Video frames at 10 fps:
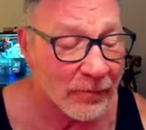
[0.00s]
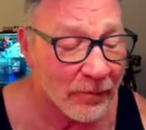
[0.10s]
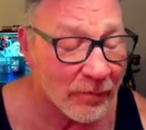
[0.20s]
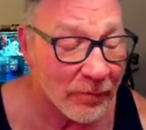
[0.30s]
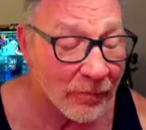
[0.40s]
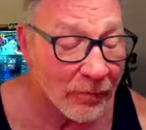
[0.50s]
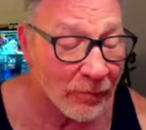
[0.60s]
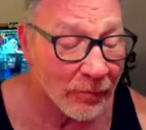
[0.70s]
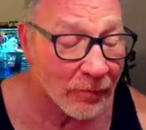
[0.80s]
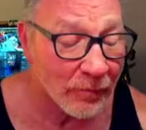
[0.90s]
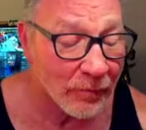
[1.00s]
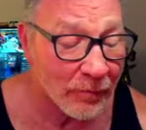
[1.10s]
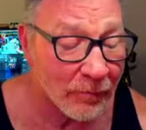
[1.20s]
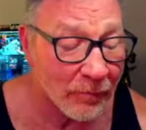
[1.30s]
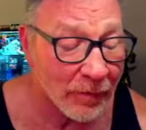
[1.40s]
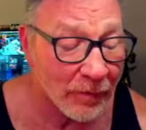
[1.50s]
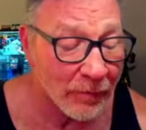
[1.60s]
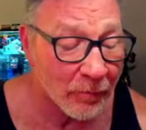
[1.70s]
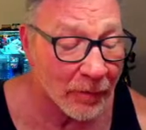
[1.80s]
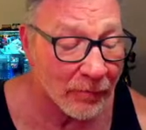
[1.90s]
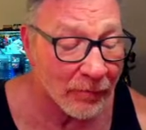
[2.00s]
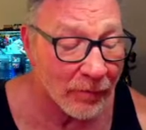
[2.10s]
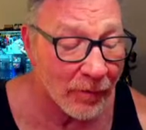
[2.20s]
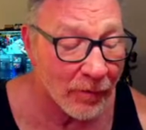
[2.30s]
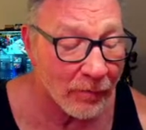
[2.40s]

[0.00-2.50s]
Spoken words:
So, we have a piece there.